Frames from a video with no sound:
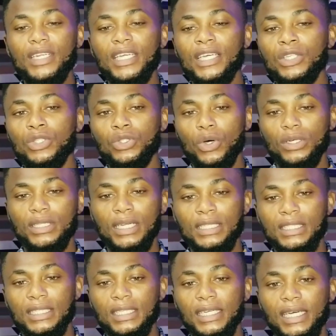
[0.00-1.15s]
induct an
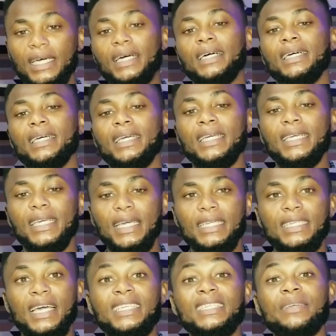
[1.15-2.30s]
engineer in
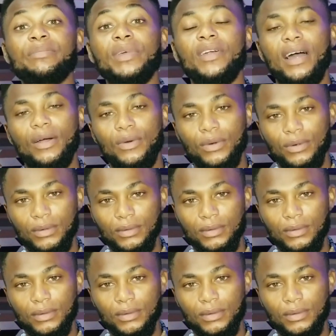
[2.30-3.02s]
Kenya is a miracle,